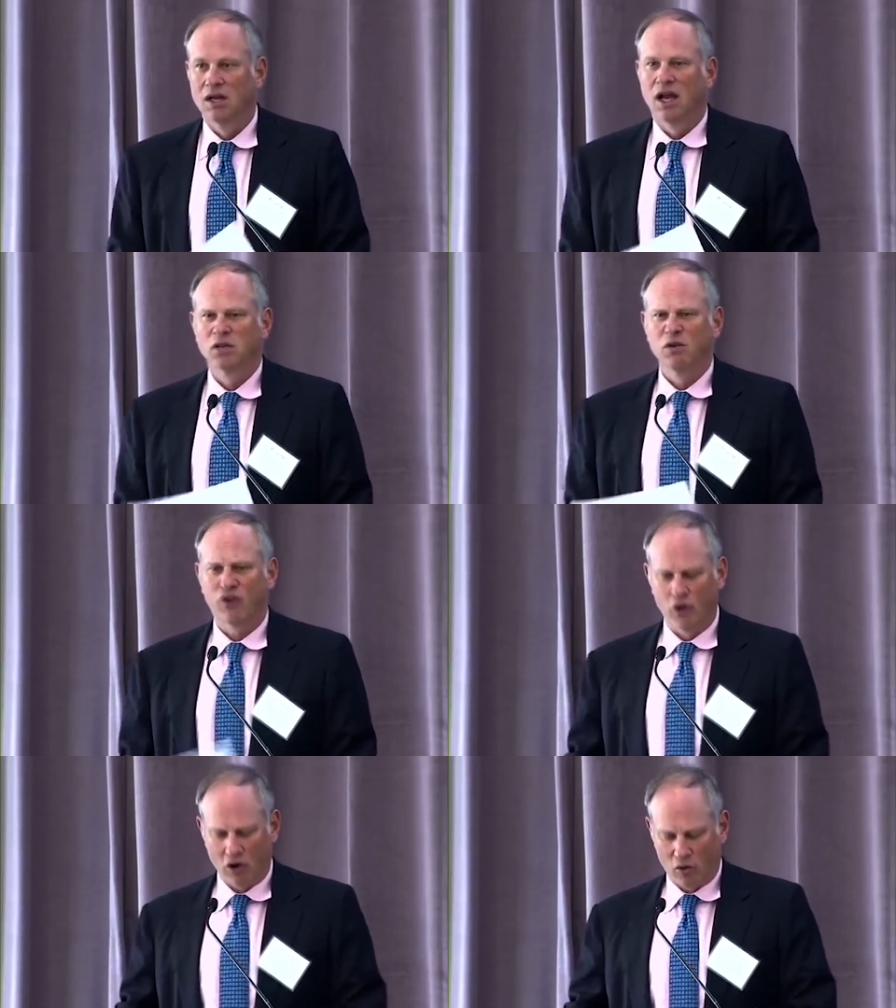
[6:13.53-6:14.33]
As we've
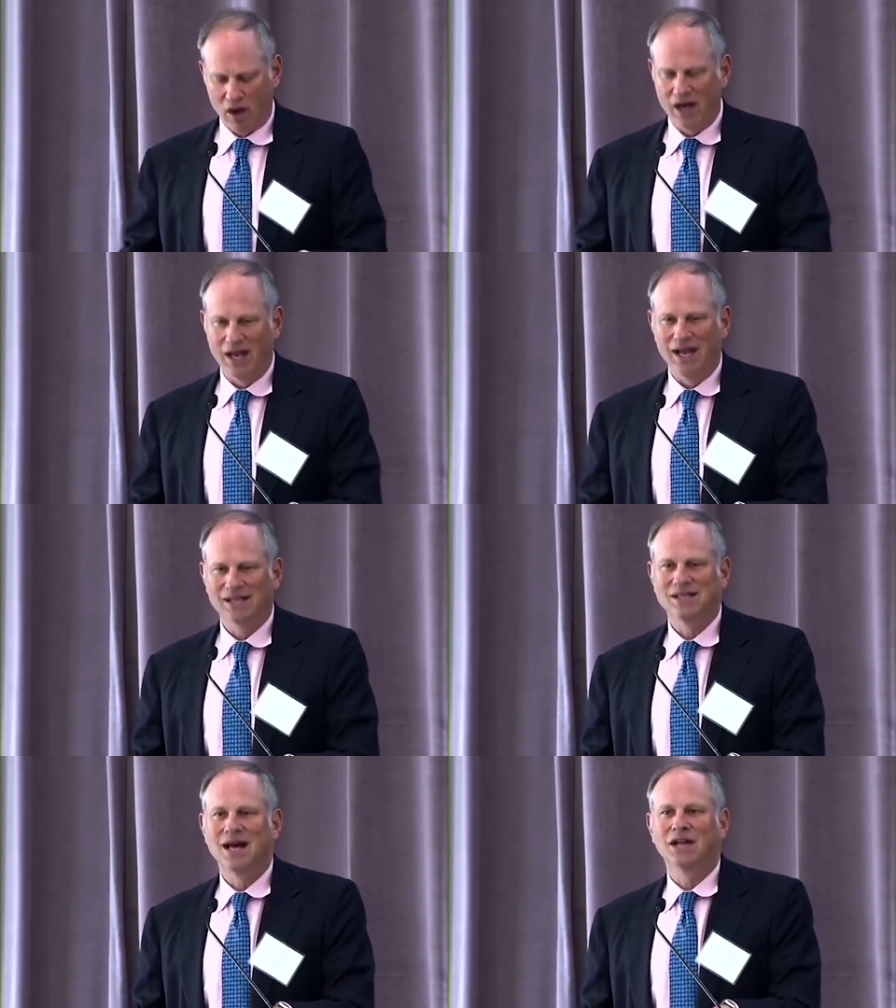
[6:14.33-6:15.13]
heard already,
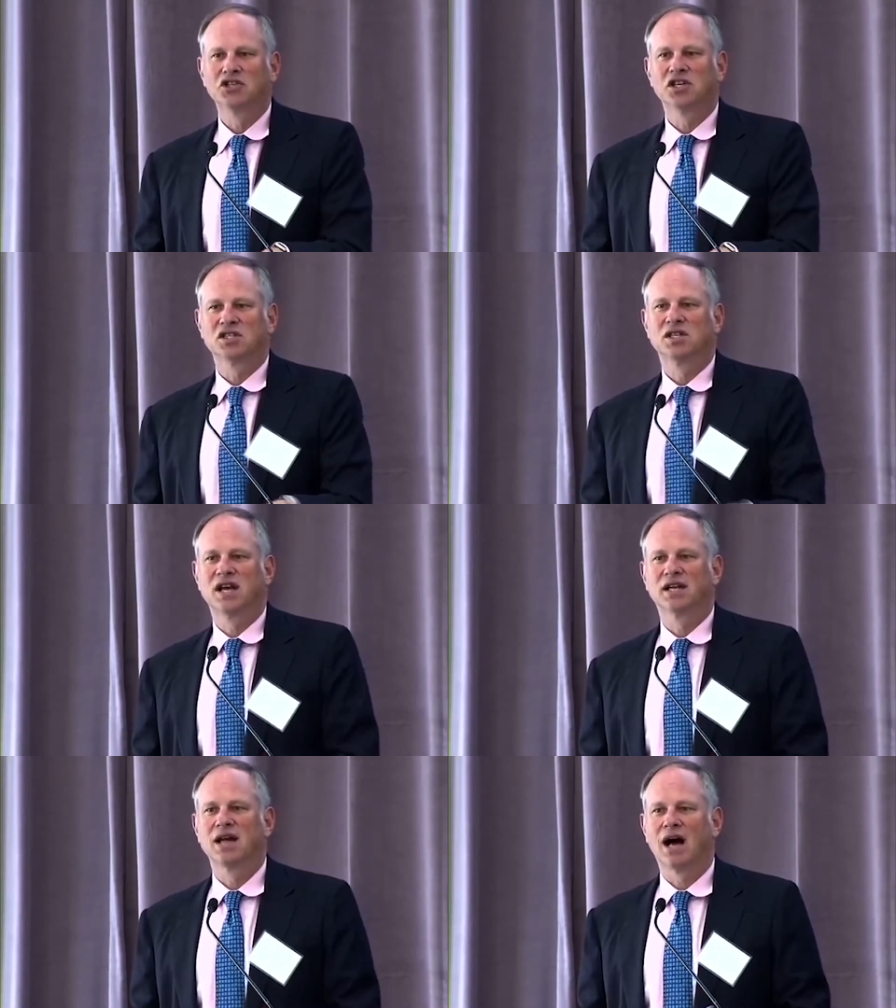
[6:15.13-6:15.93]
it's not just the
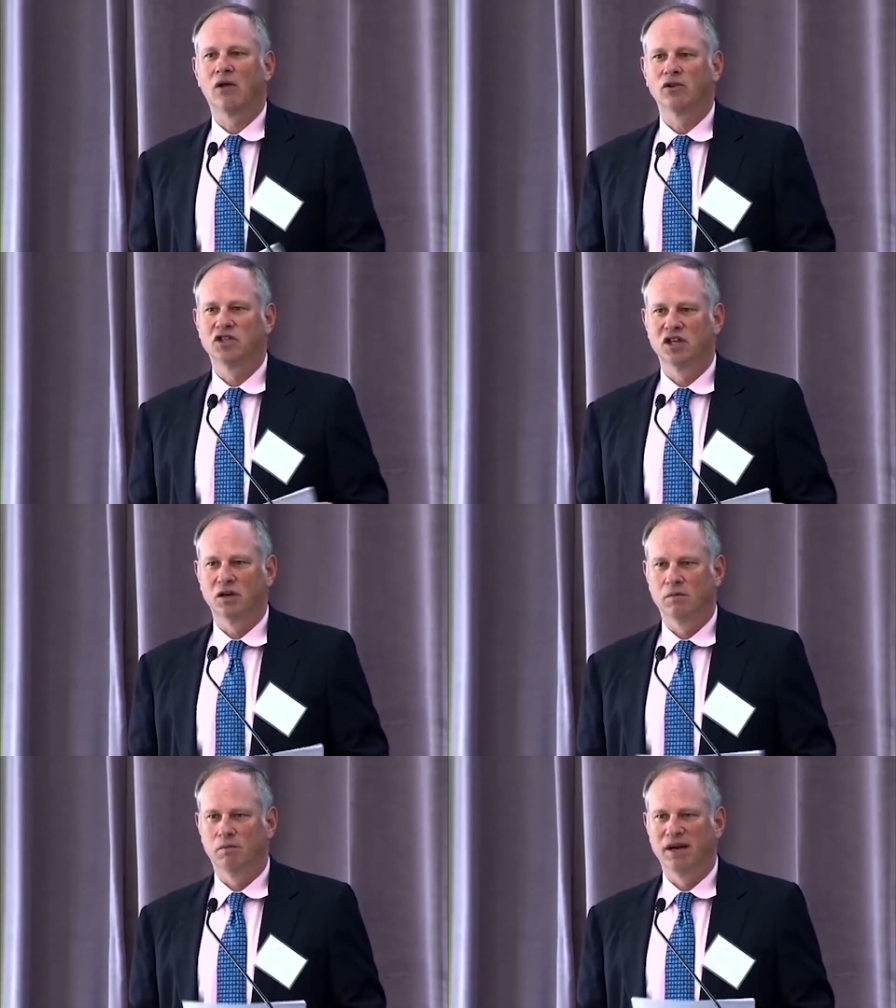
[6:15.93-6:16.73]
technology,
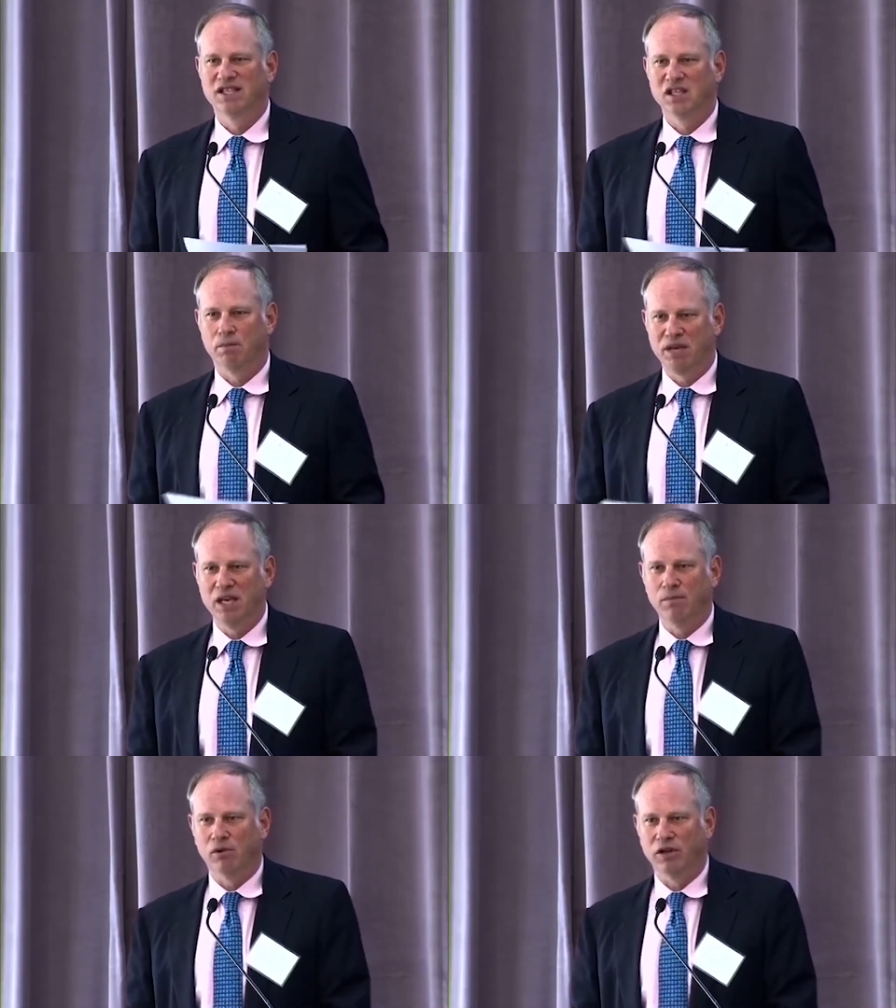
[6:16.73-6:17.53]
but it's the
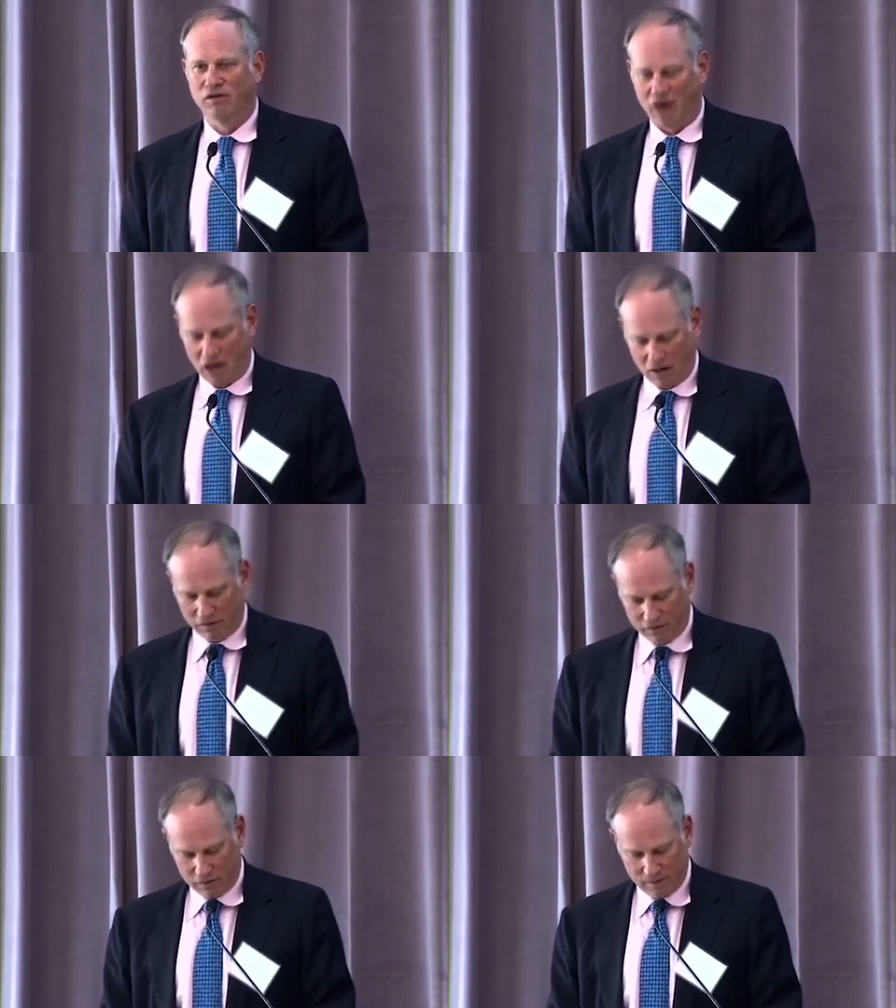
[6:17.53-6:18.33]
people involved.